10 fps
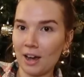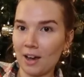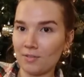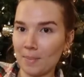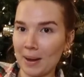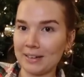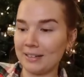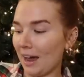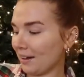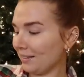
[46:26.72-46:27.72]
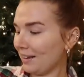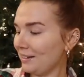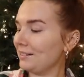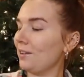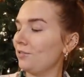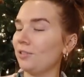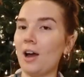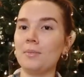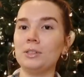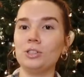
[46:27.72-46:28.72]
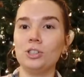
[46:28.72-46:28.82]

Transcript: of my necklace from